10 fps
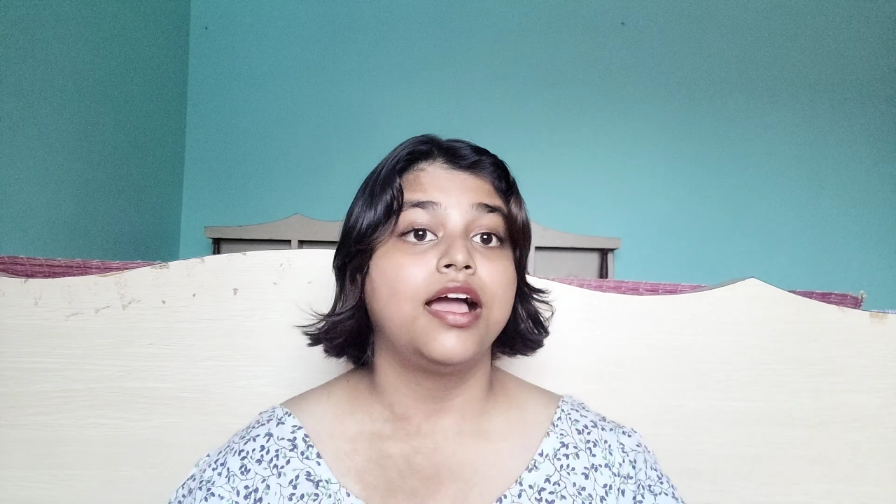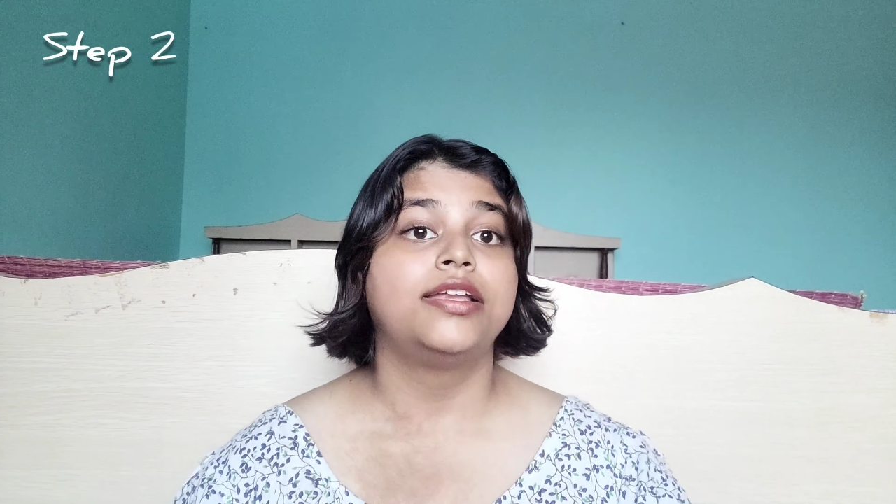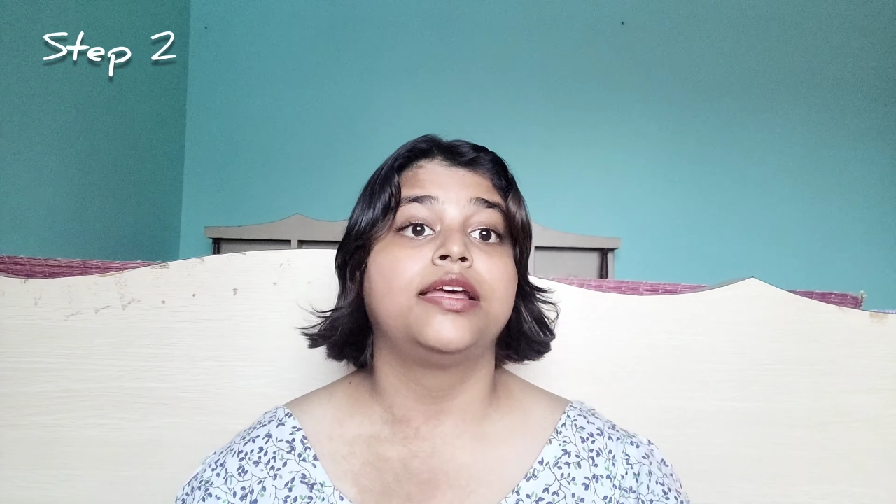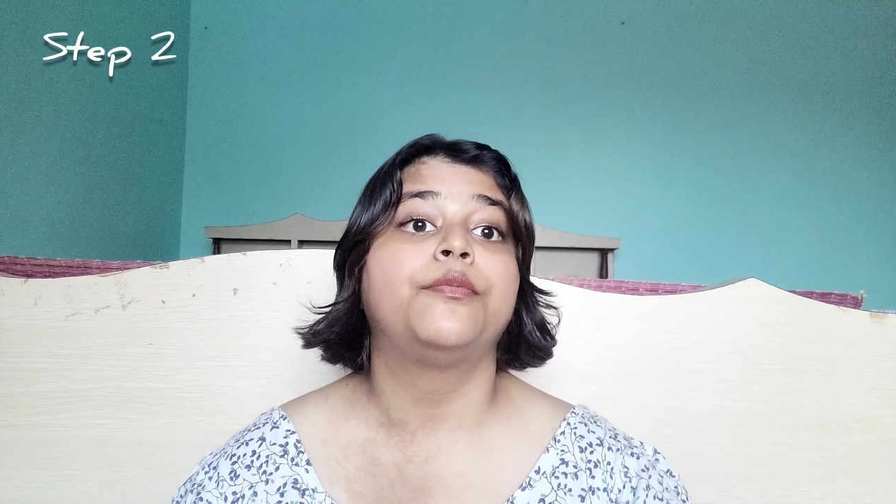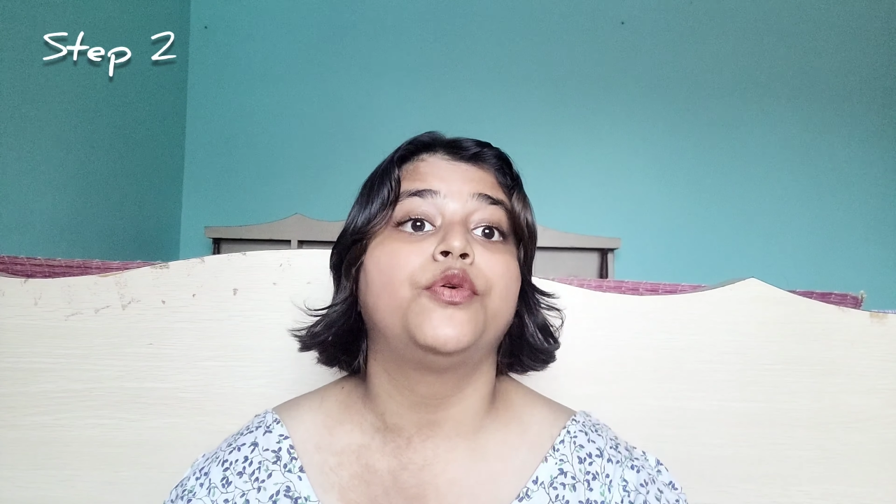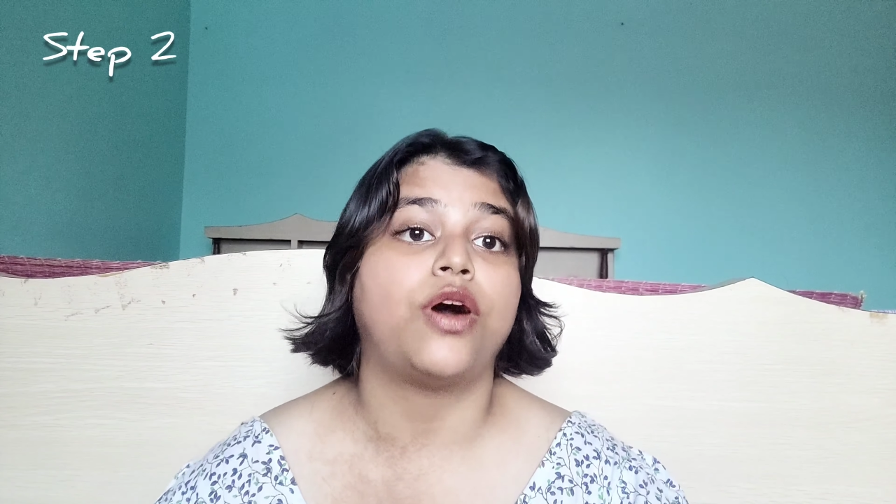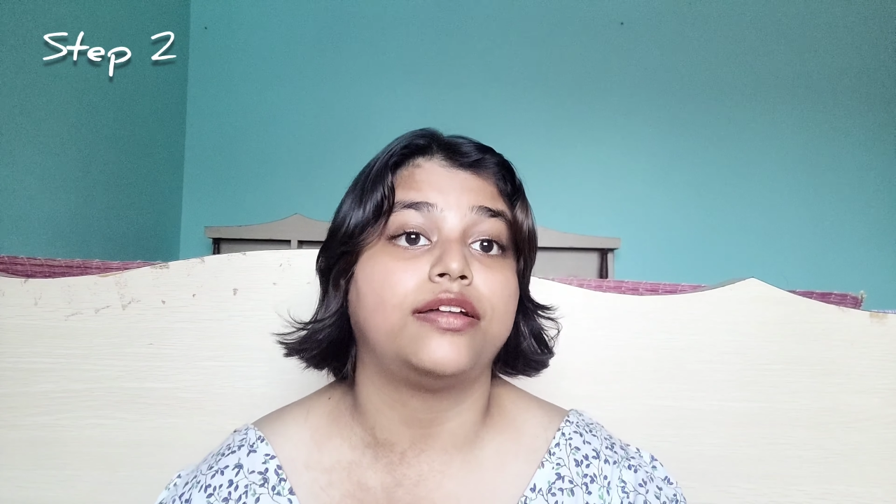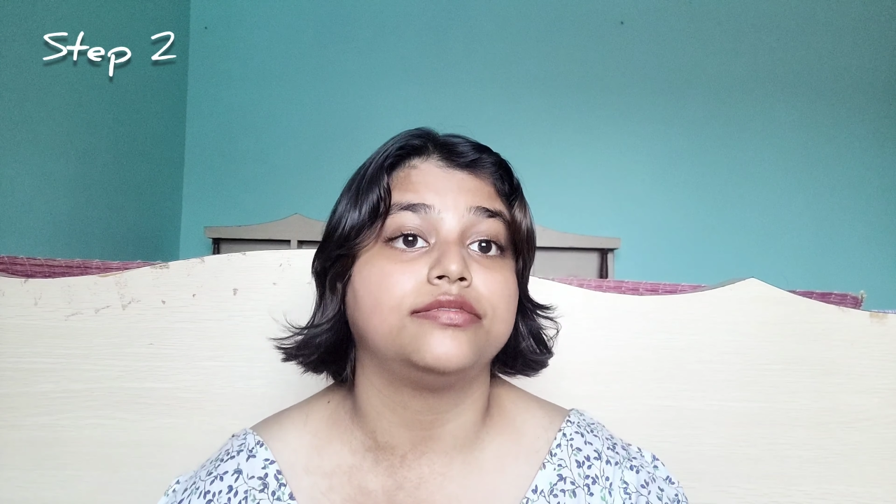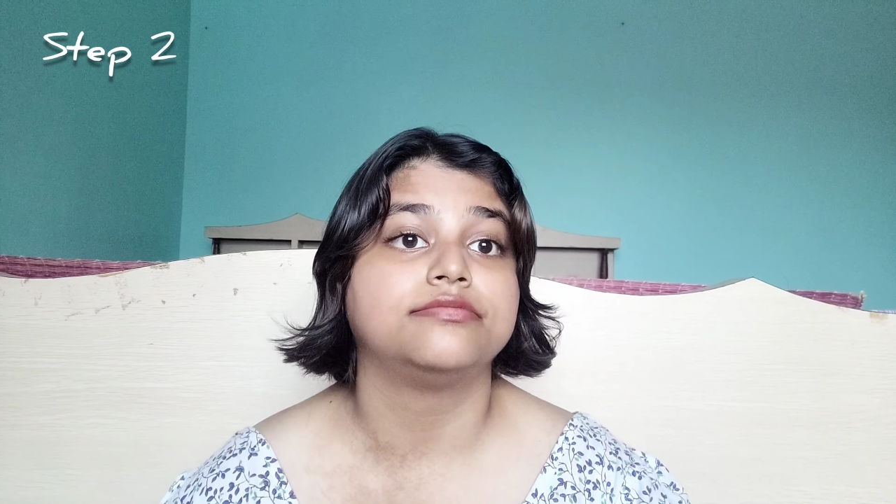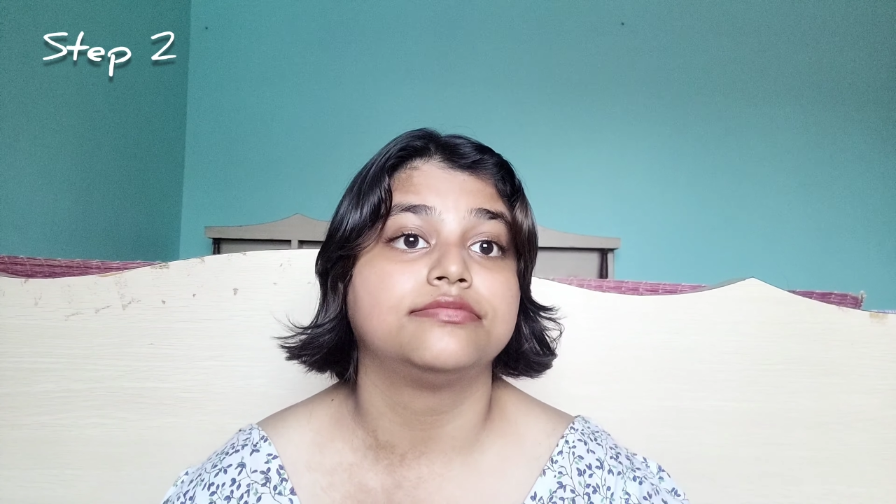Number
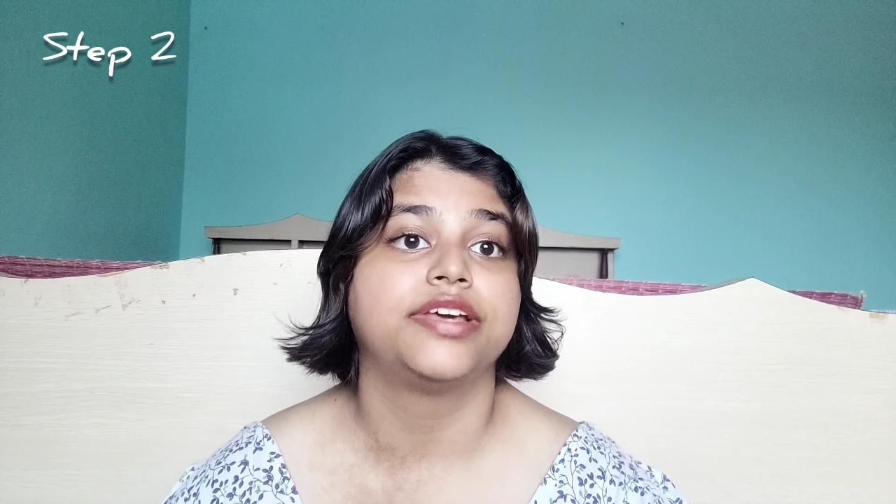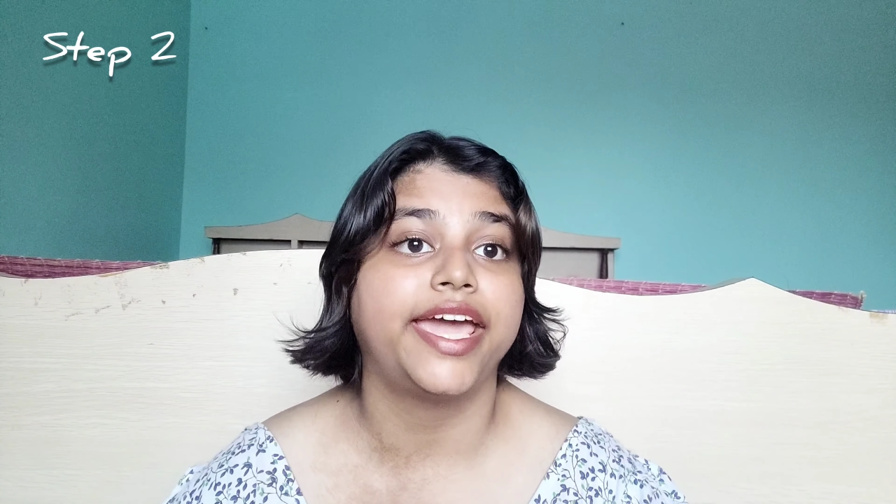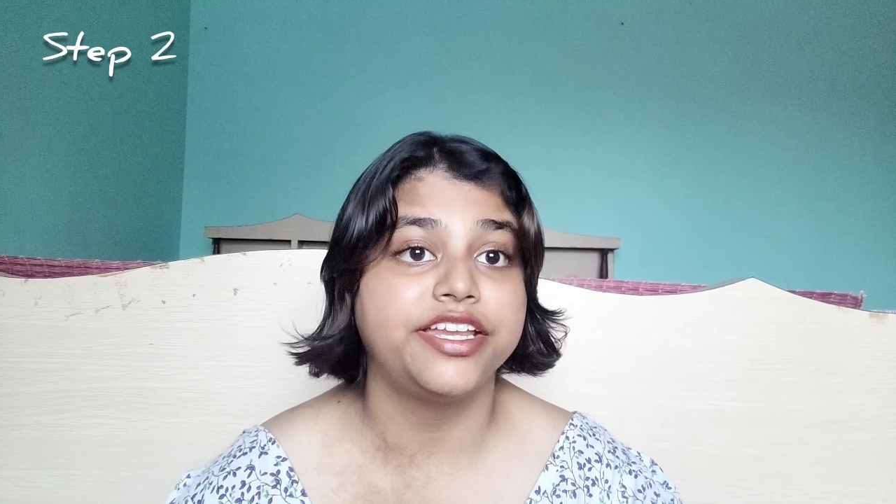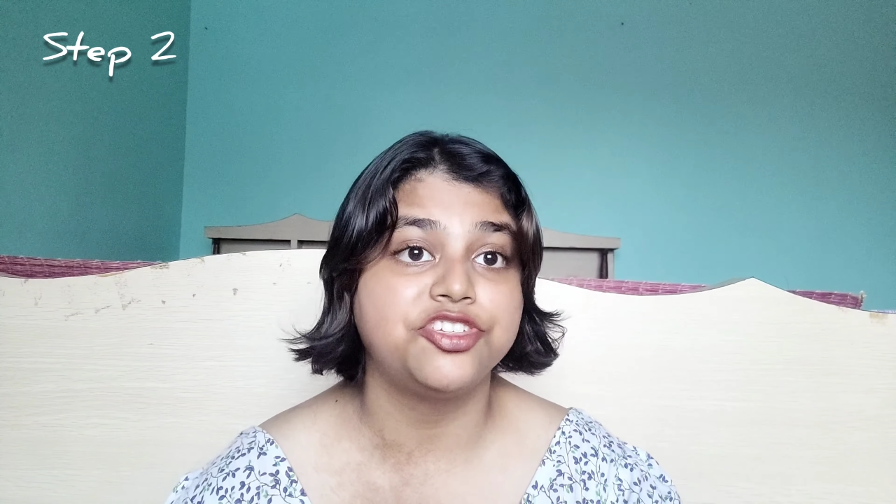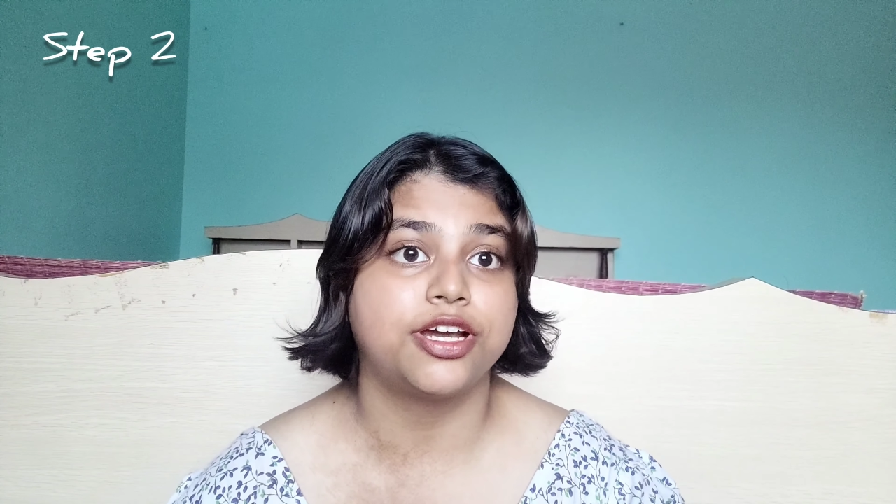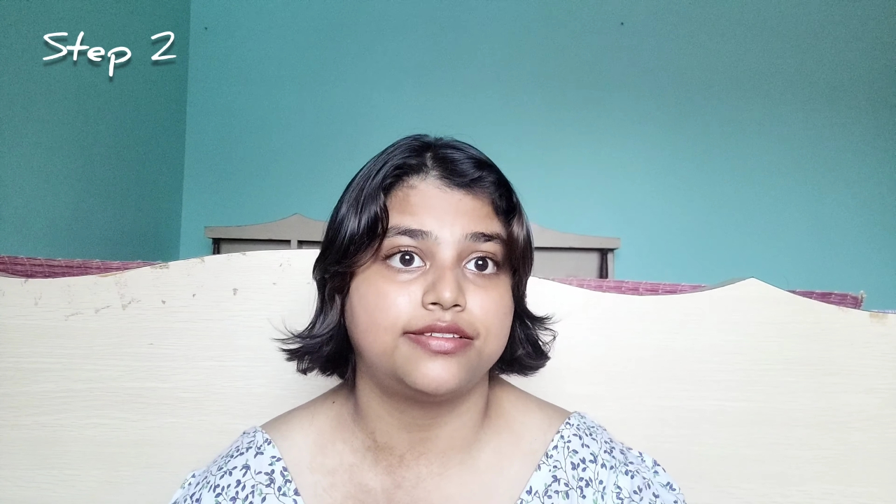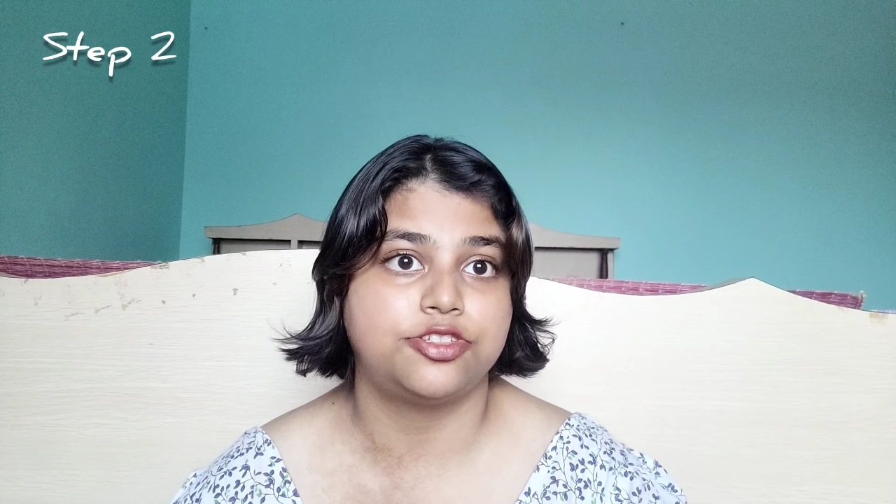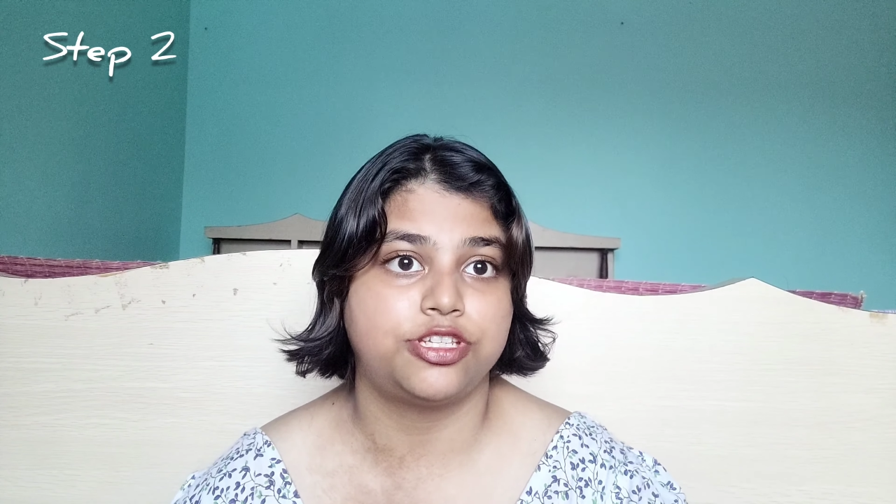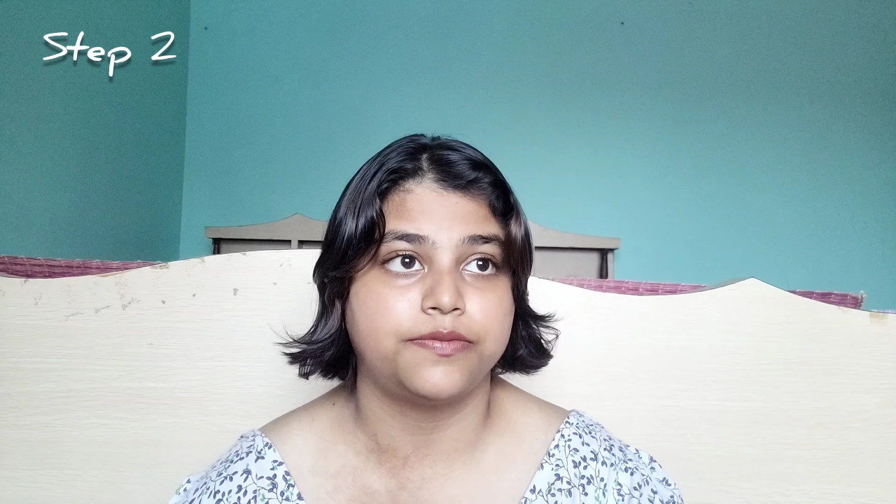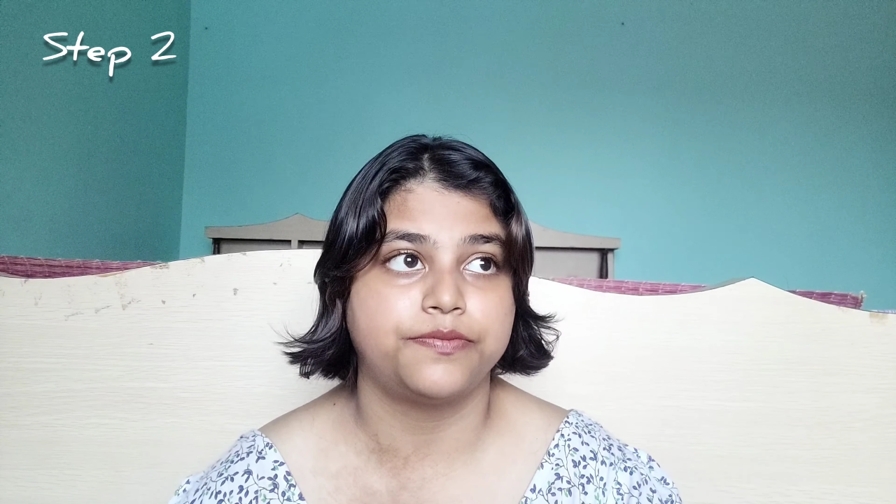1,
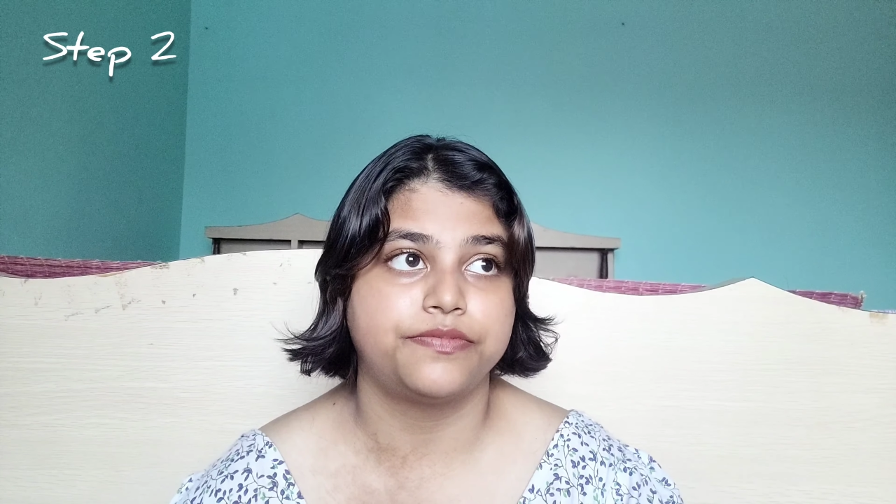internship.